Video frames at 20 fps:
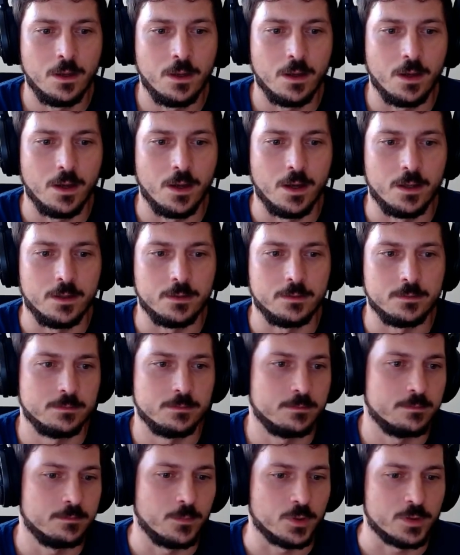and
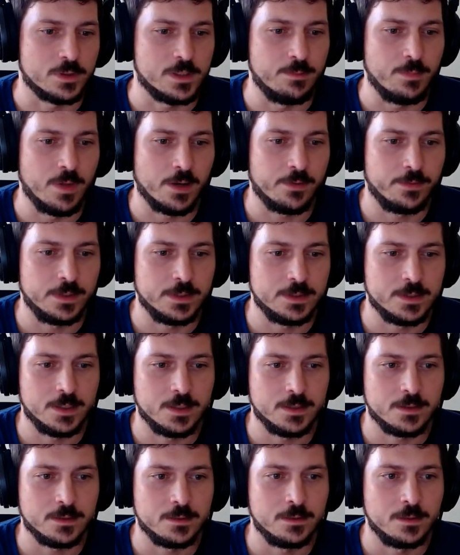mostly bug
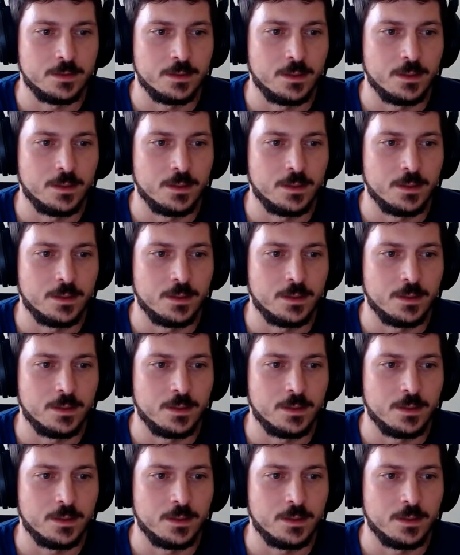fixes.